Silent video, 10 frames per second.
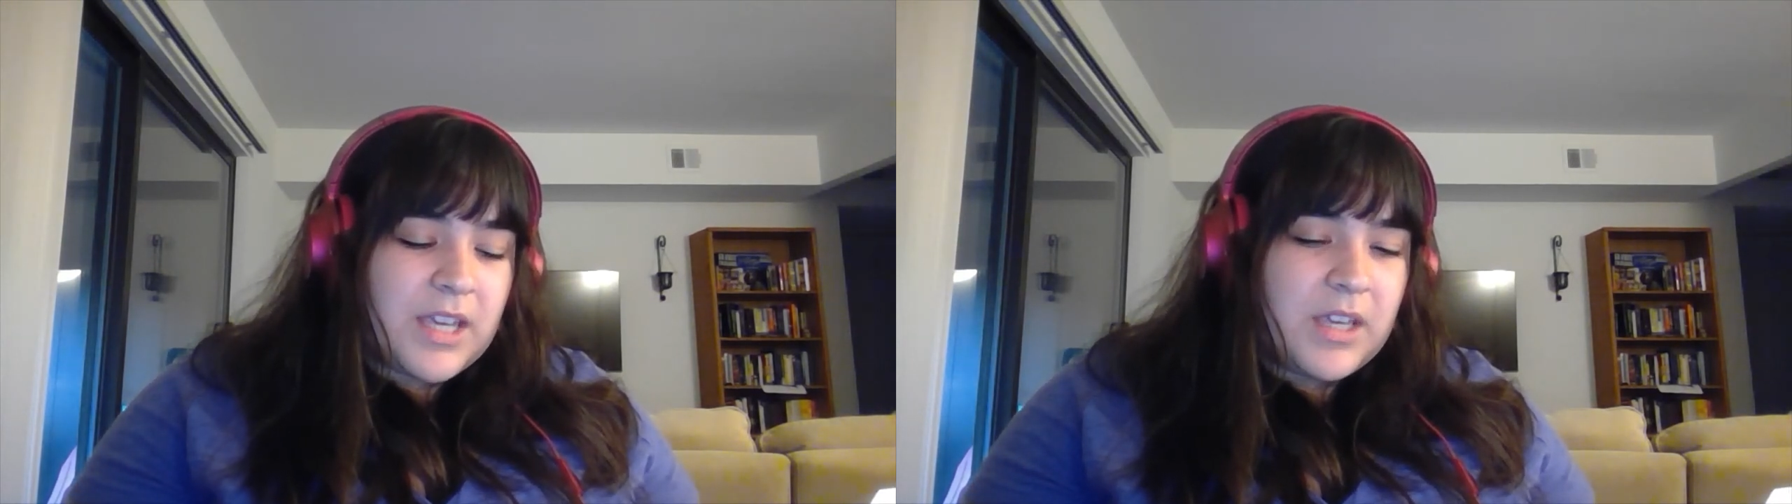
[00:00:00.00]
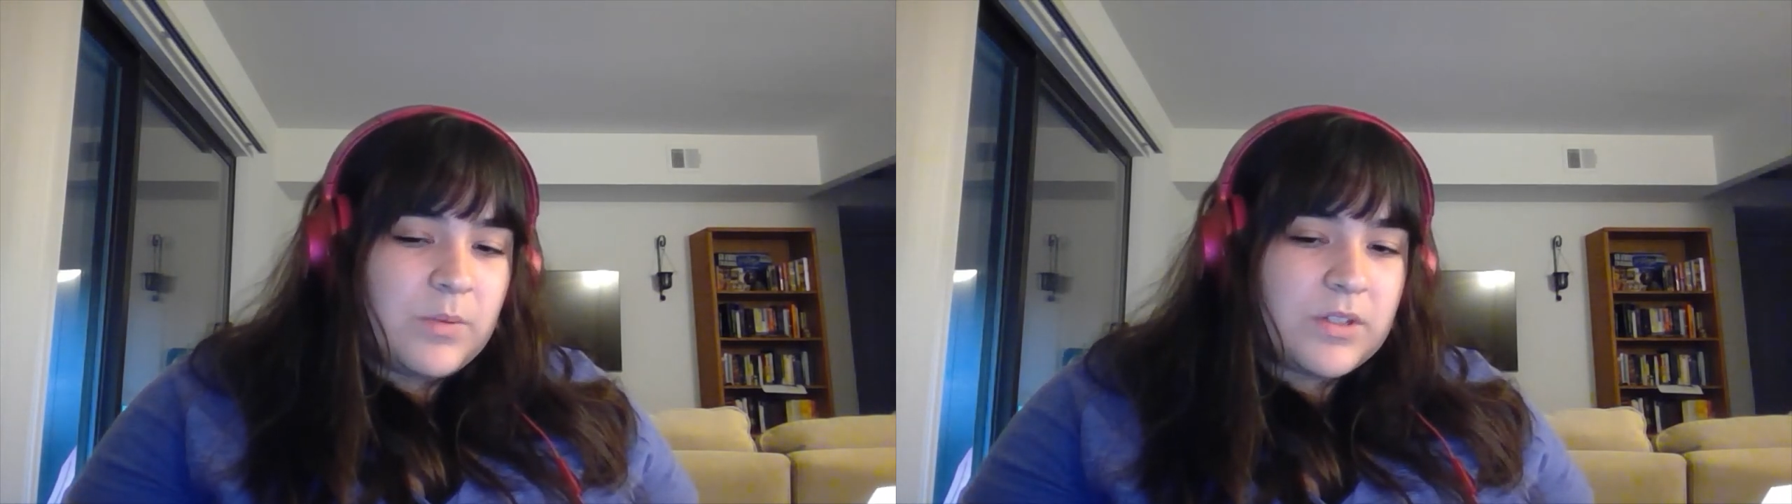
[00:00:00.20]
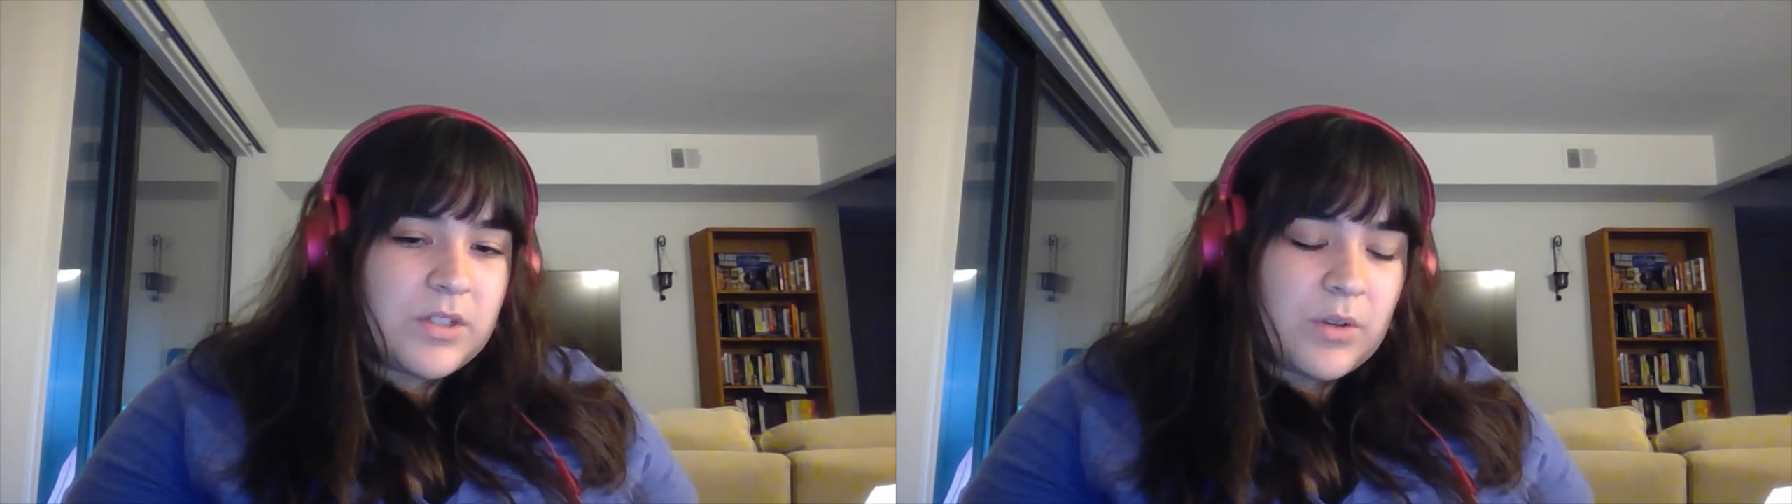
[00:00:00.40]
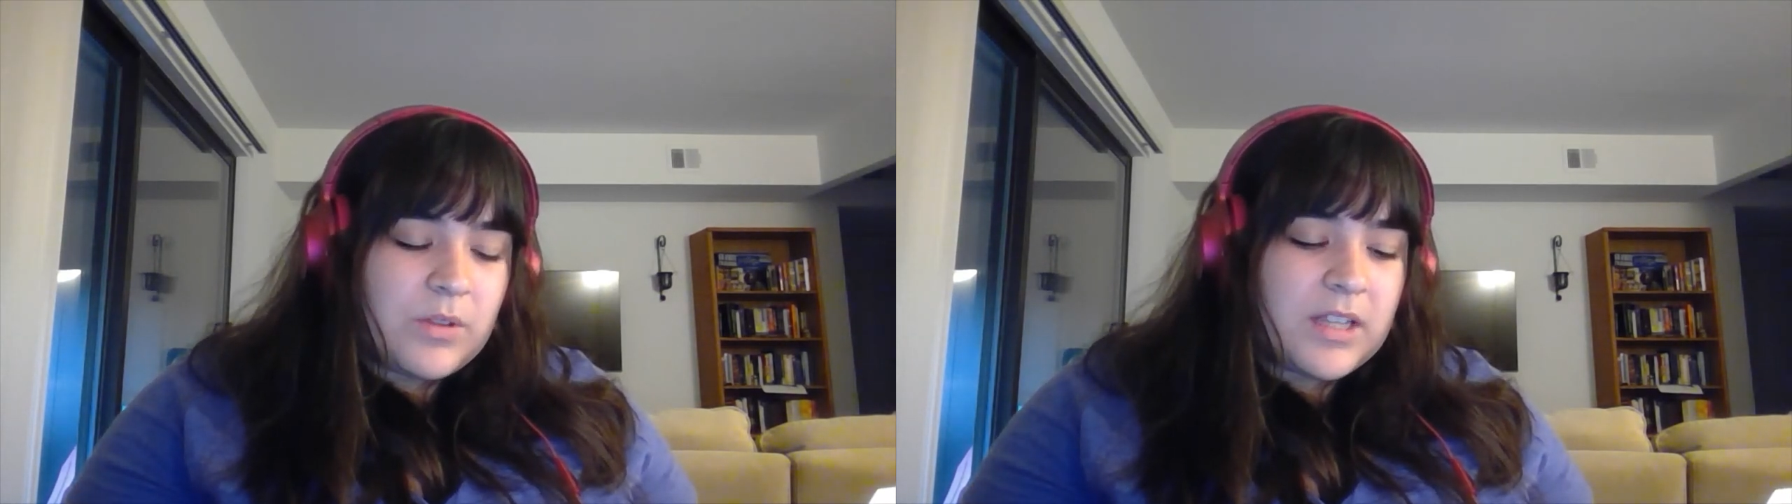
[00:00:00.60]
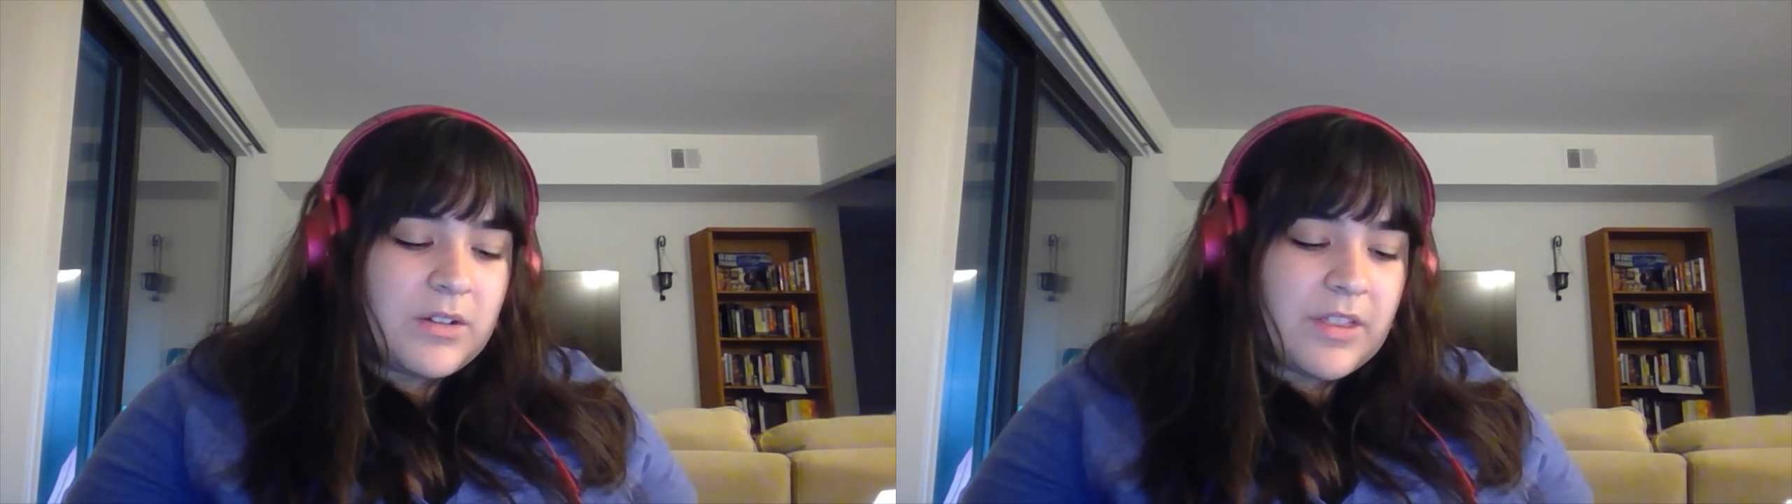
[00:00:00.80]
He was so
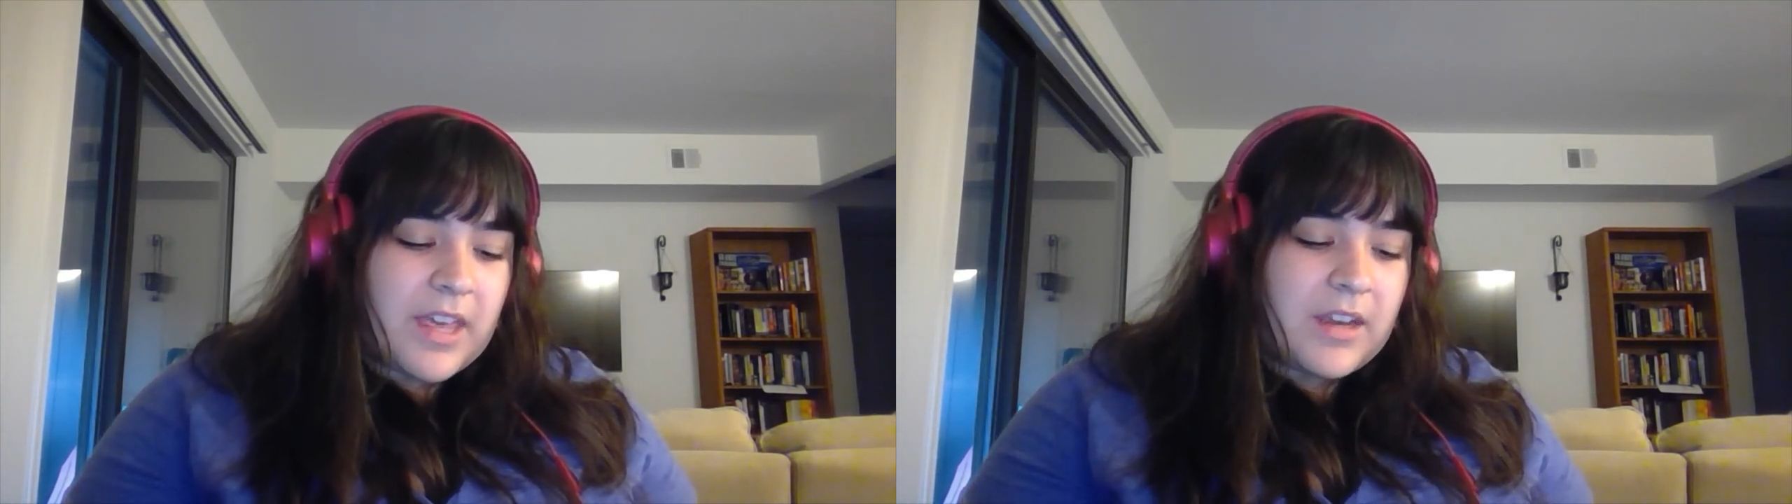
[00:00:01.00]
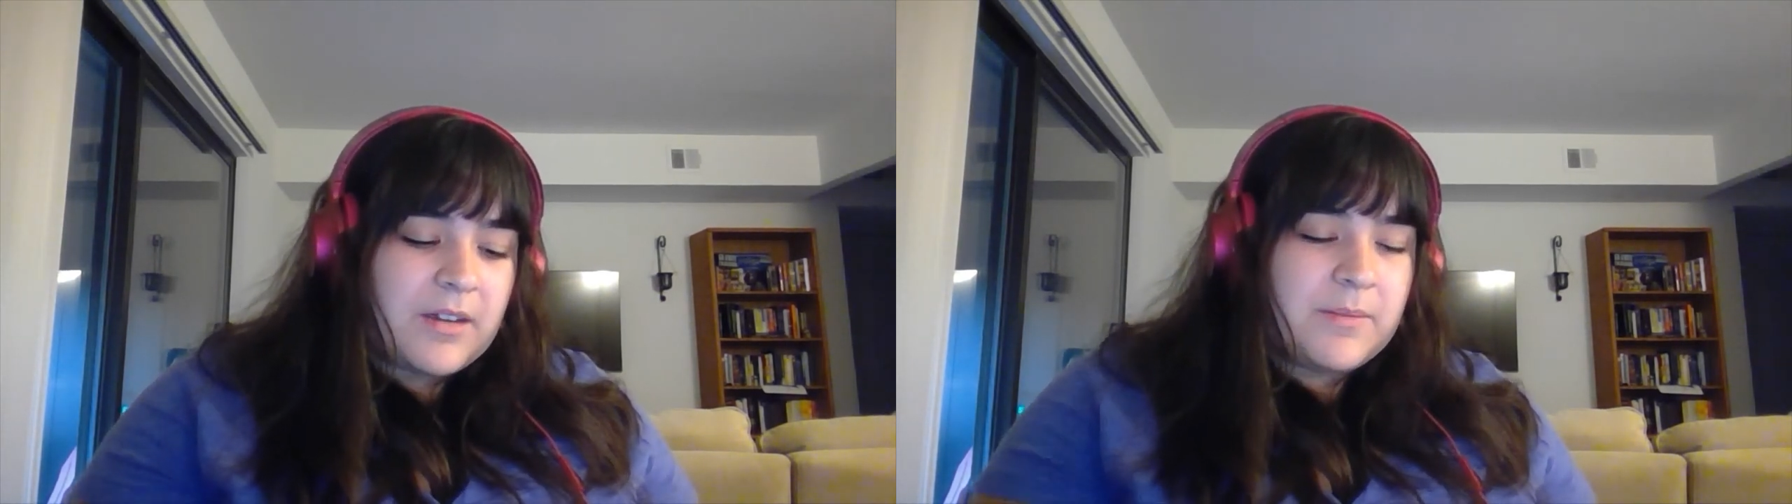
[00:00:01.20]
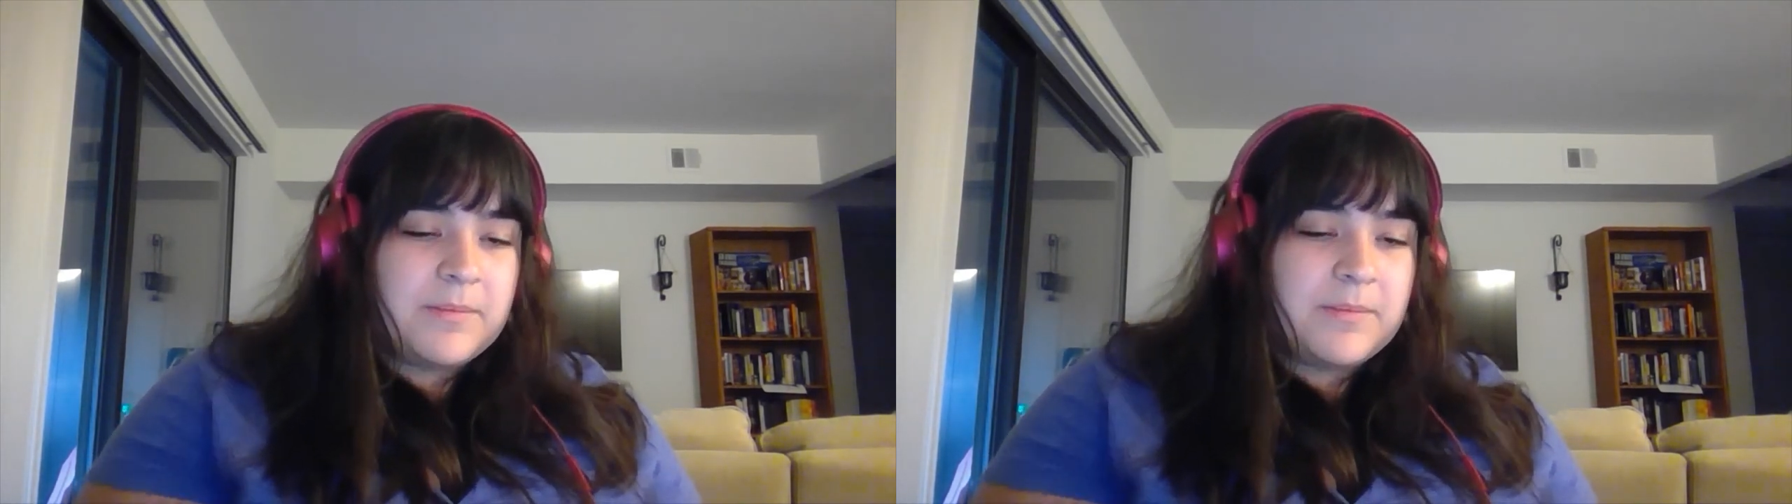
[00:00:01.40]
little then.